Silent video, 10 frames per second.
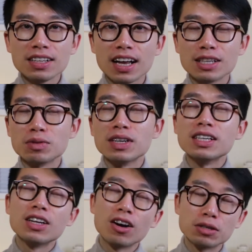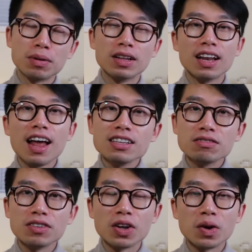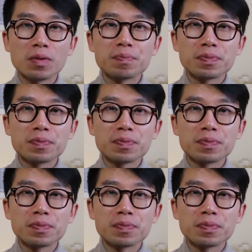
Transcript: as we talked about in the last video,